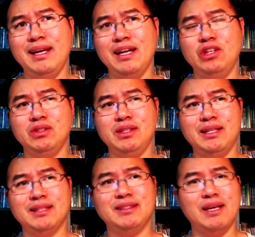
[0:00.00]
and you see
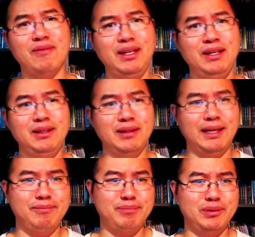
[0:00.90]
that seventy
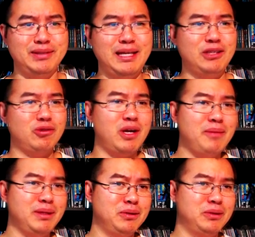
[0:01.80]
like percent
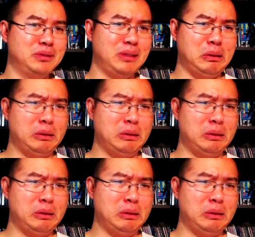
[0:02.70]
drop, then you say,